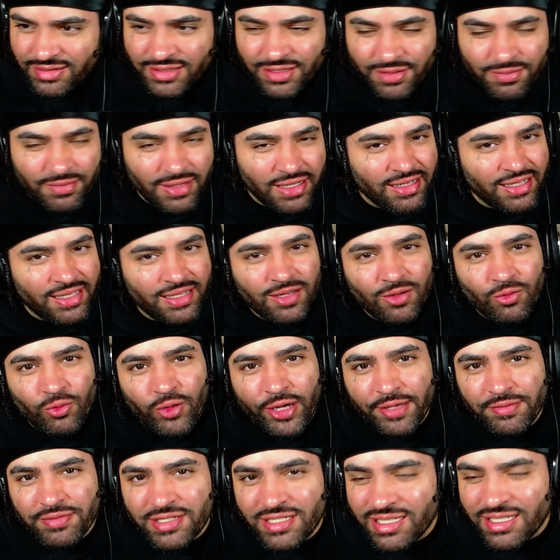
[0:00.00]
My nigga
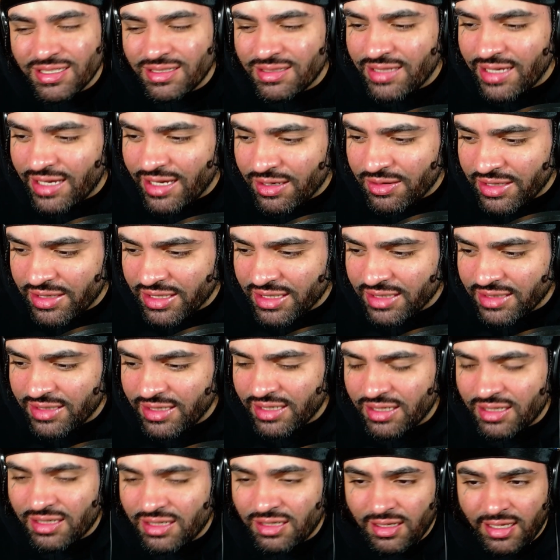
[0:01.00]
wipe shit down, nigga
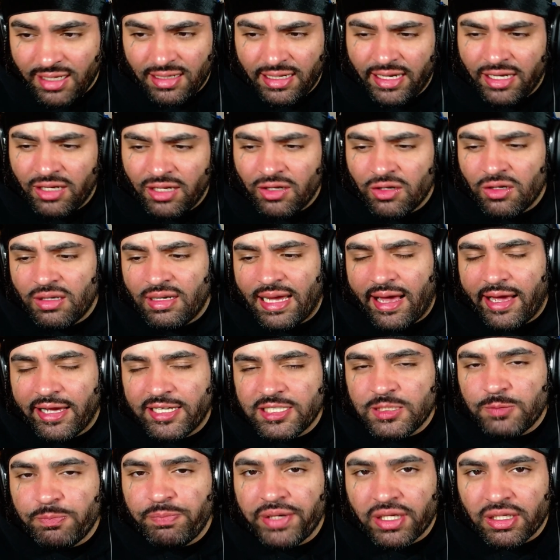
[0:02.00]
get clean. I ain't gonna lie,
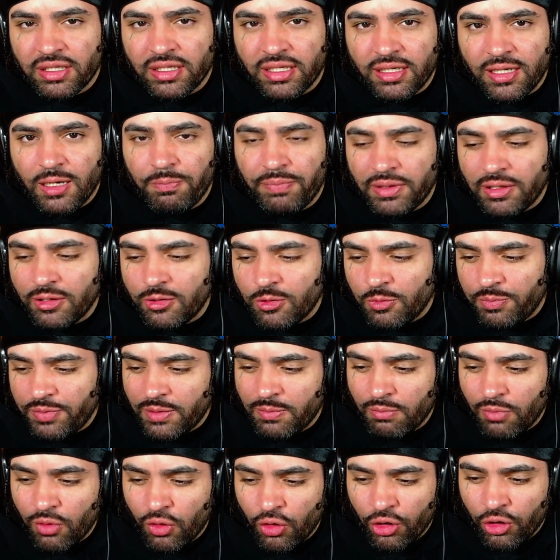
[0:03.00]
he's picking it up a little bit
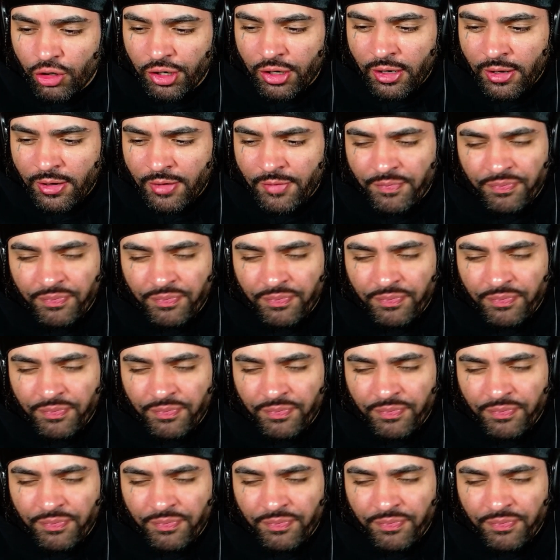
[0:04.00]
more.